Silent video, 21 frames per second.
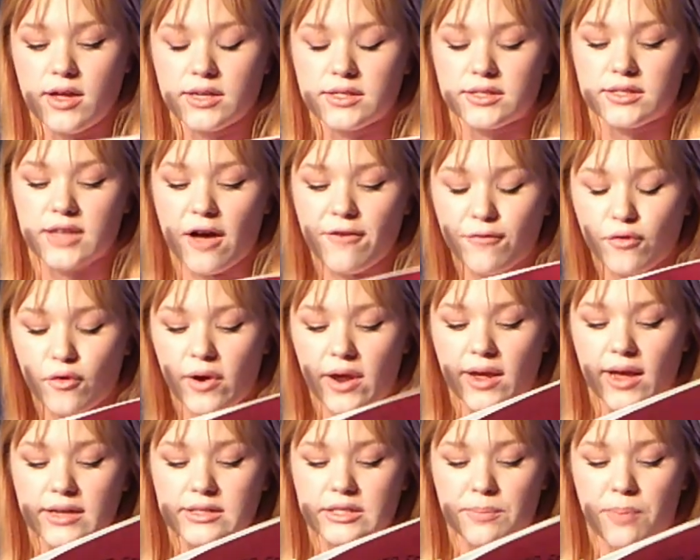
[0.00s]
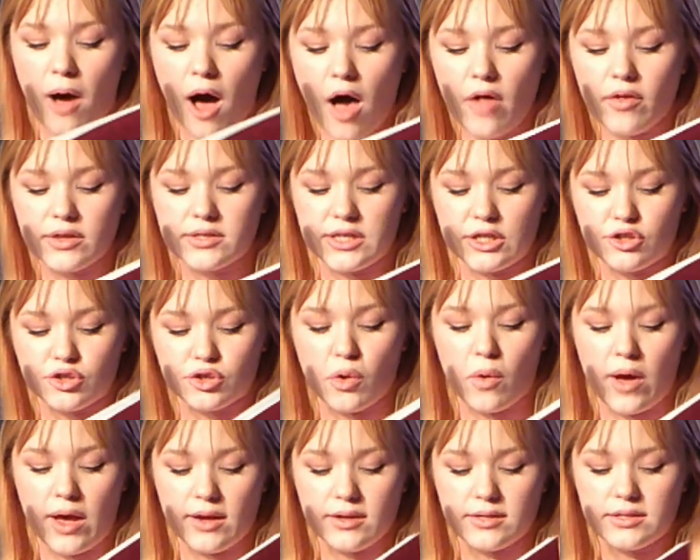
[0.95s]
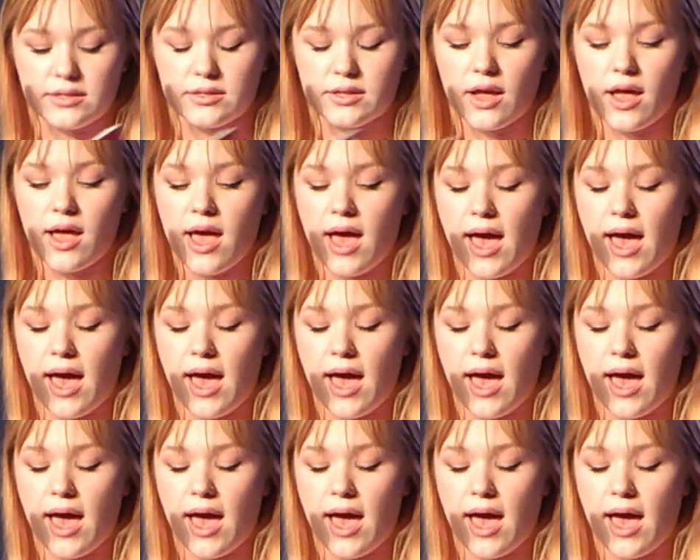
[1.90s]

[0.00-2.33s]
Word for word: Suffering is a policy choice,